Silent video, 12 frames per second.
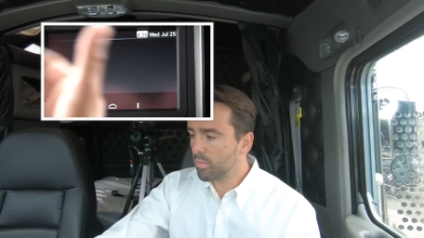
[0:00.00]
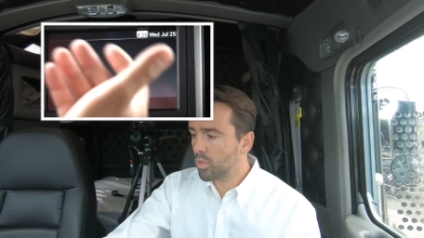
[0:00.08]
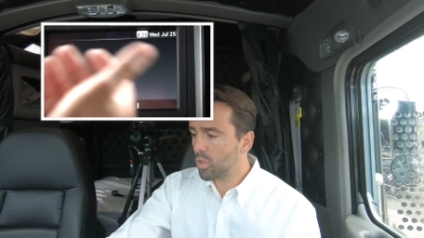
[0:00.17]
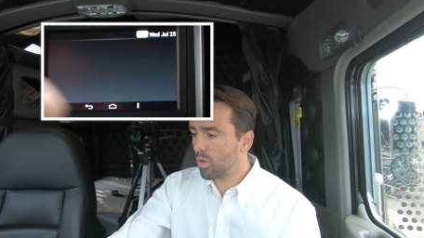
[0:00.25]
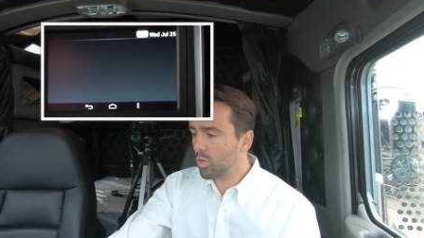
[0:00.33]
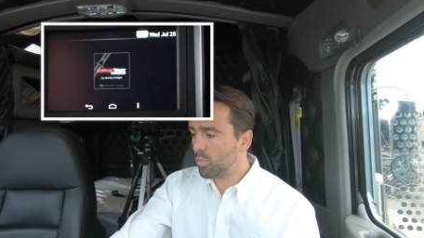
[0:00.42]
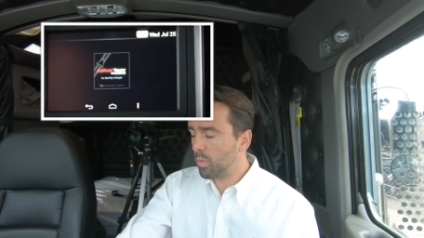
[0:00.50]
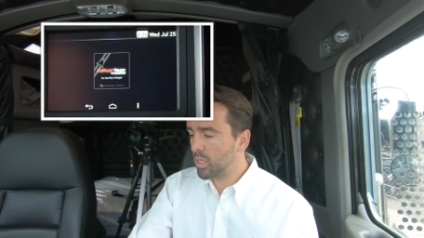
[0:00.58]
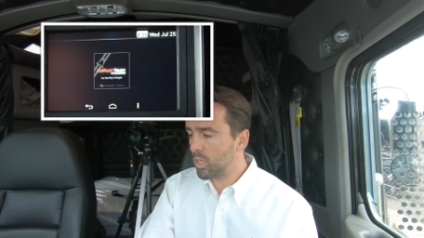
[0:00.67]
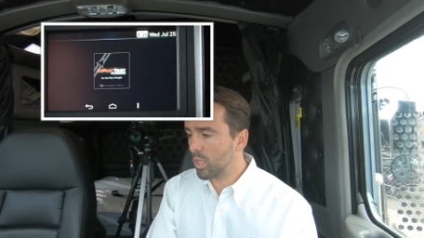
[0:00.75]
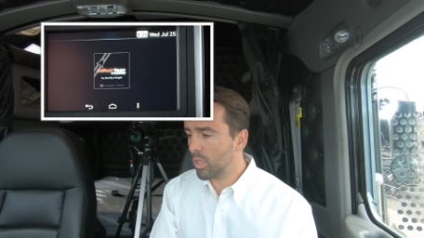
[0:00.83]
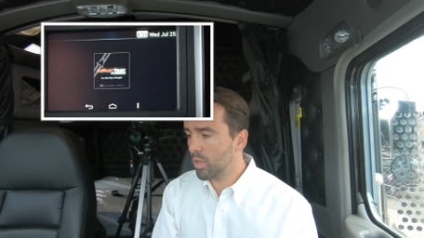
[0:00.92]
so it's
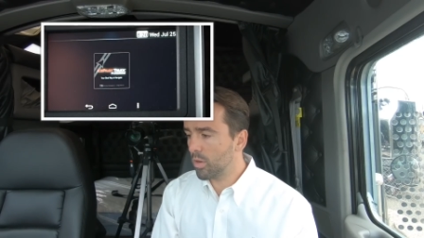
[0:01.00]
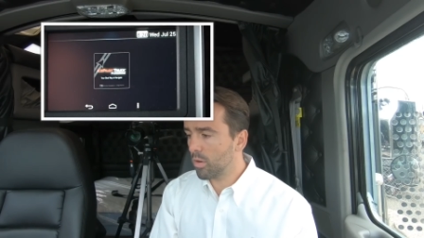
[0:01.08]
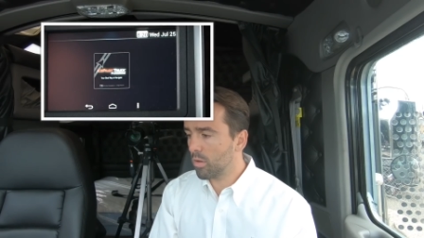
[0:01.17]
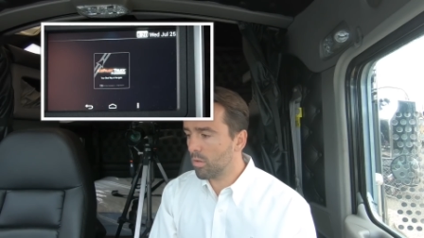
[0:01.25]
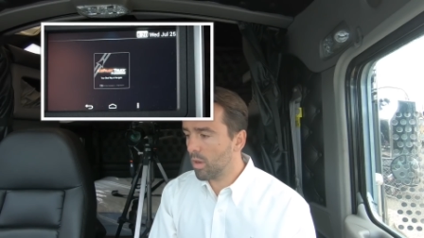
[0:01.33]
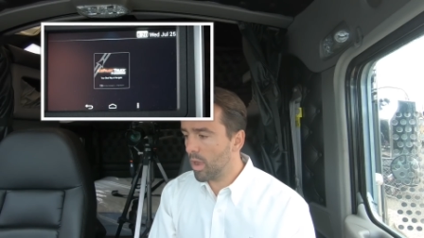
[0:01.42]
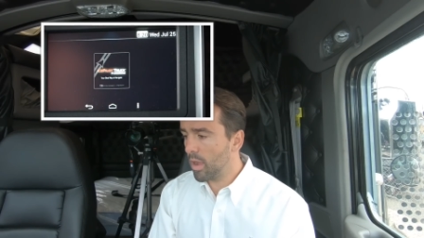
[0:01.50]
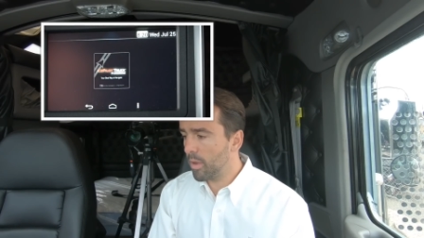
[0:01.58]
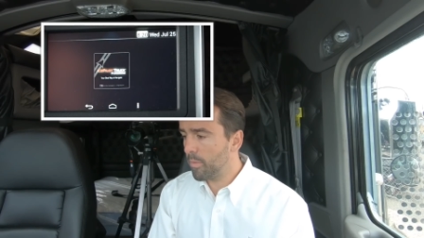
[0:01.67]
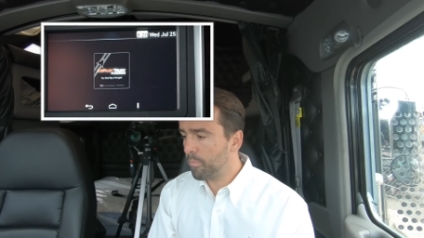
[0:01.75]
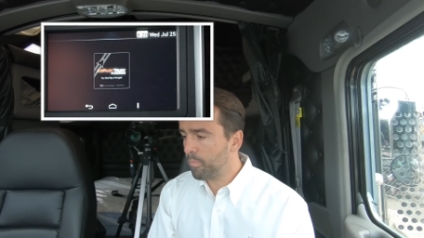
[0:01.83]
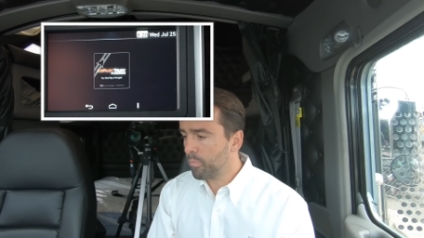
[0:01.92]
basically your
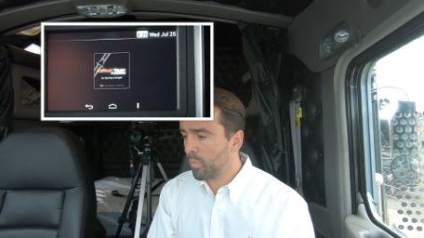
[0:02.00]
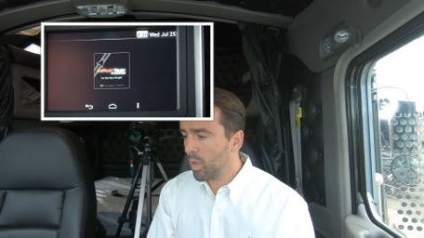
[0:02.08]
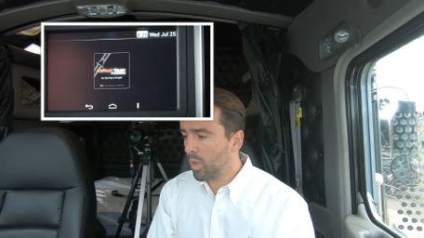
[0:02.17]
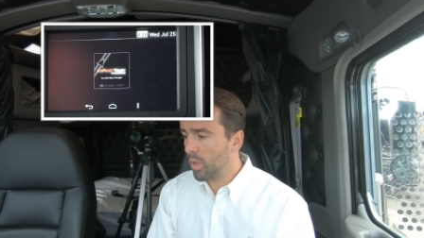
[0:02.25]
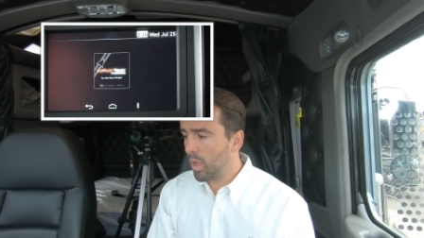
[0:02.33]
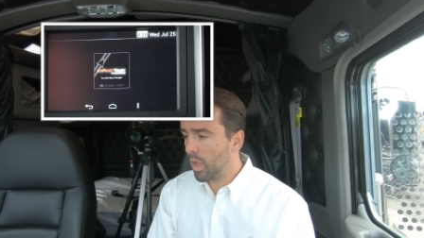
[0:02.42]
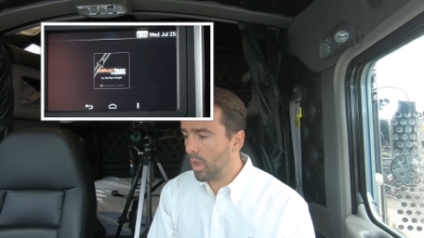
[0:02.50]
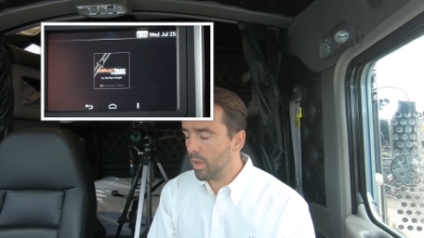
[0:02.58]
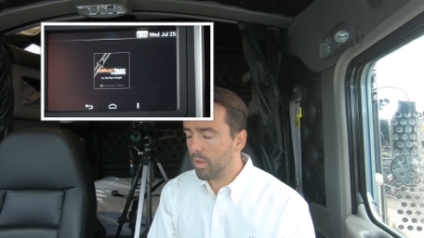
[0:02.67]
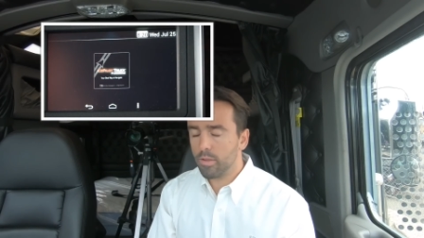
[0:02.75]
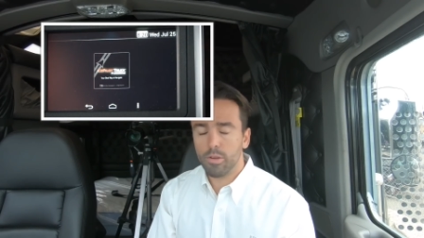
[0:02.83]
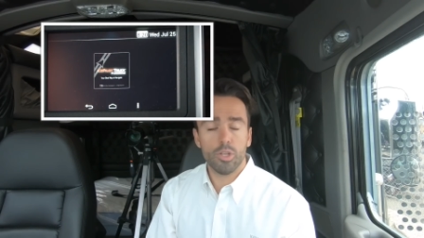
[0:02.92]

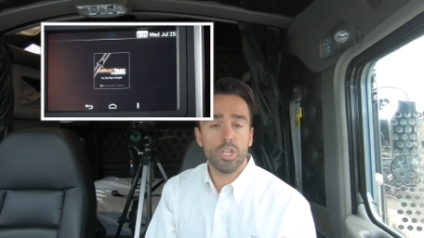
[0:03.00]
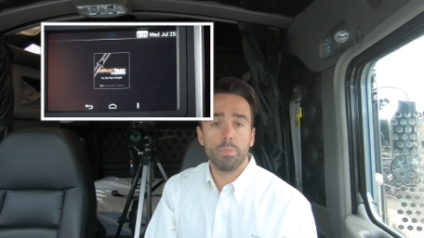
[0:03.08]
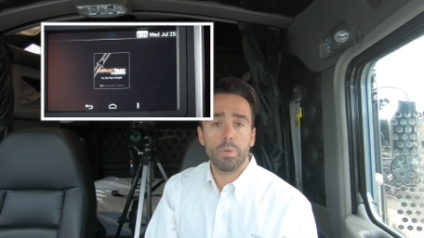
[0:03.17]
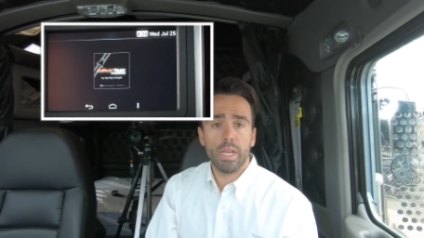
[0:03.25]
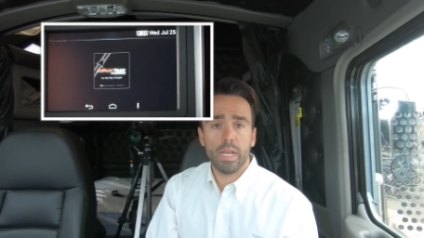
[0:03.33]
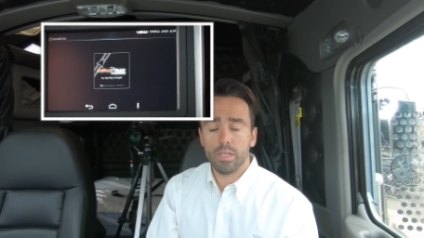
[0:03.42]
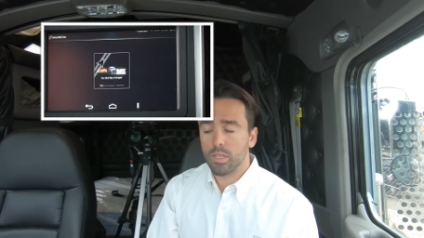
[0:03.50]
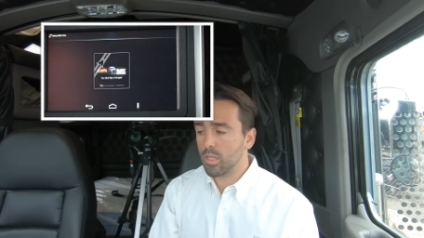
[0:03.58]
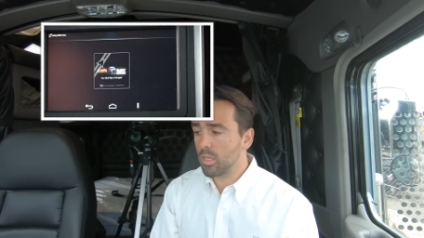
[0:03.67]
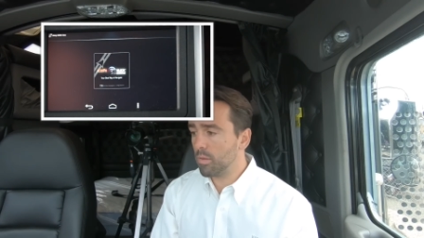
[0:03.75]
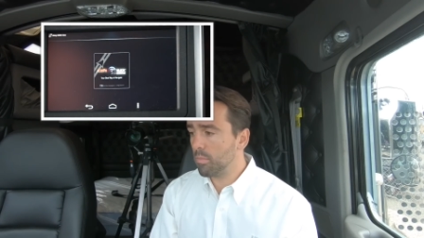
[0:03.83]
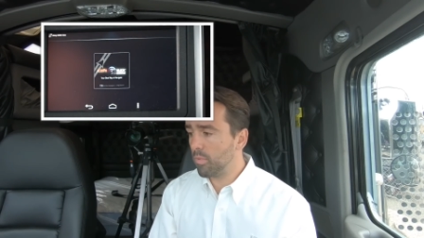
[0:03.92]
GPS
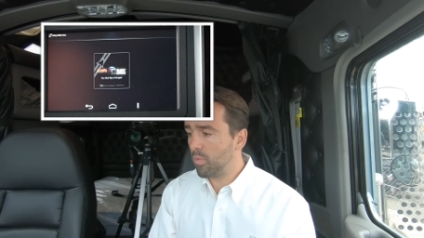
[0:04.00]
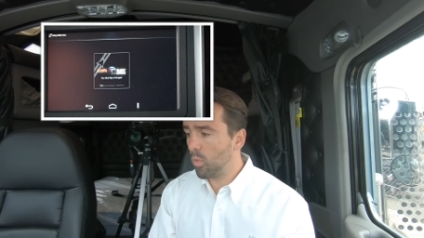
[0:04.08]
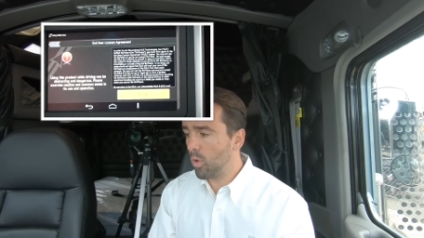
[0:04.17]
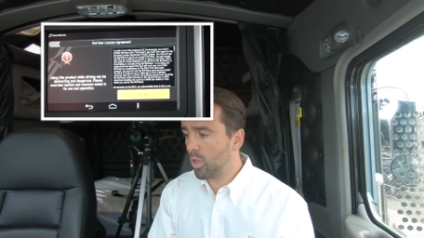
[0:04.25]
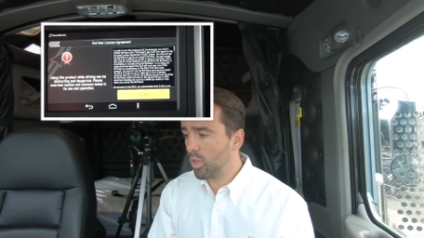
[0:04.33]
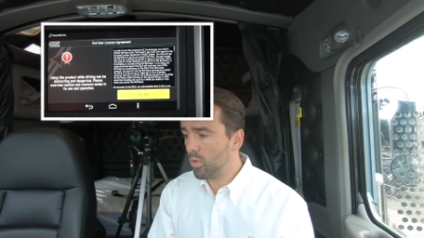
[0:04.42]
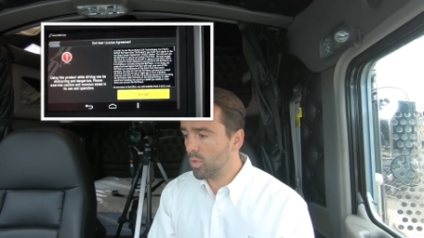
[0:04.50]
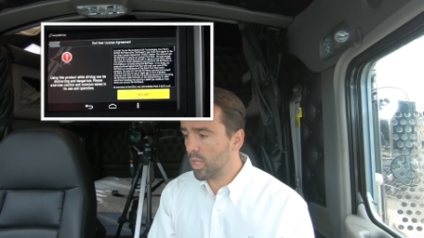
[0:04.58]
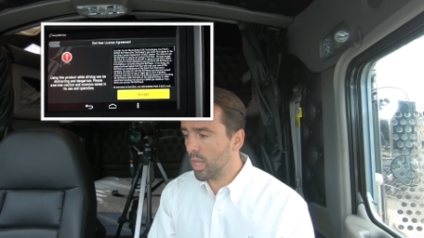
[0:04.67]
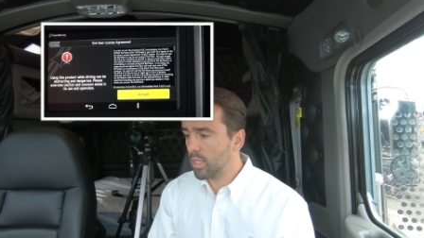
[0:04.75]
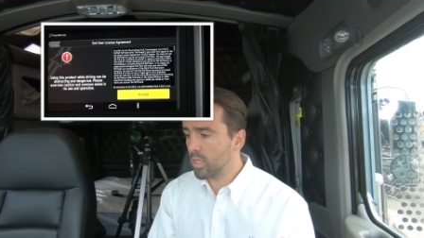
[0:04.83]
system if you want to use that.